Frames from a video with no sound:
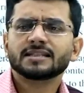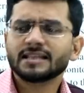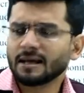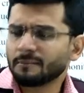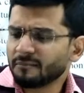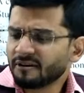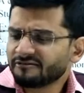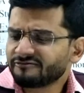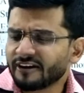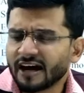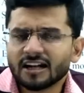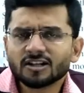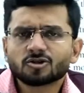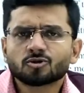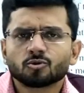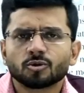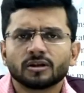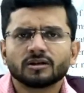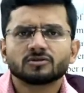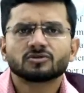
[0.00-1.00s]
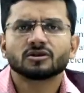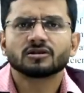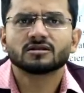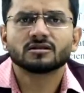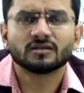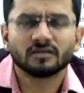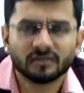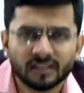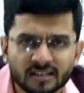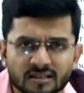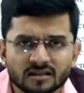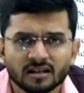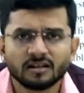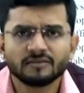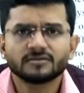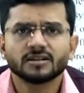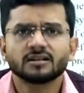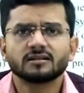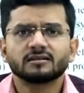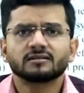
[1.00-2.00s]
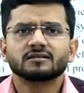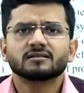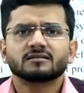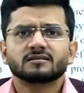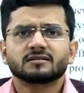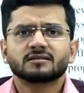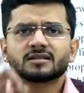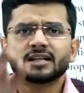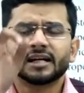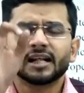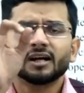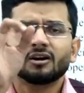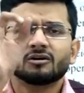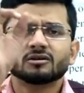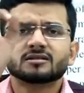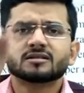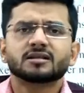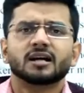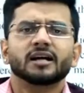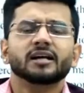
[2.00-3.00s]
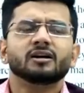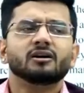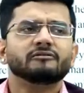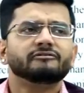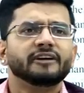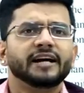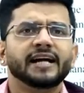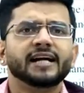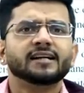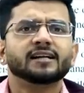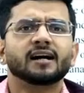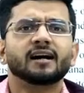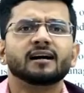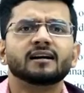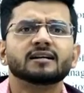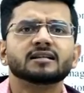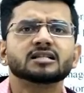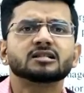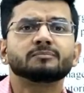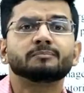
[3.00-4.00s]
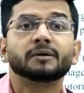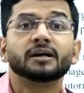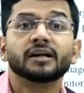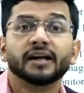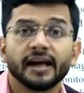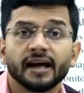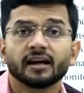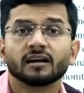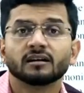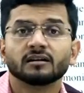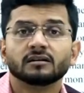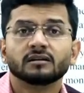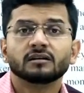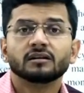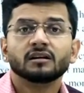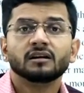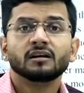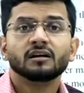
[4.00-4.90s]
CMA final students deserves a sitting or studying of 8 hours per day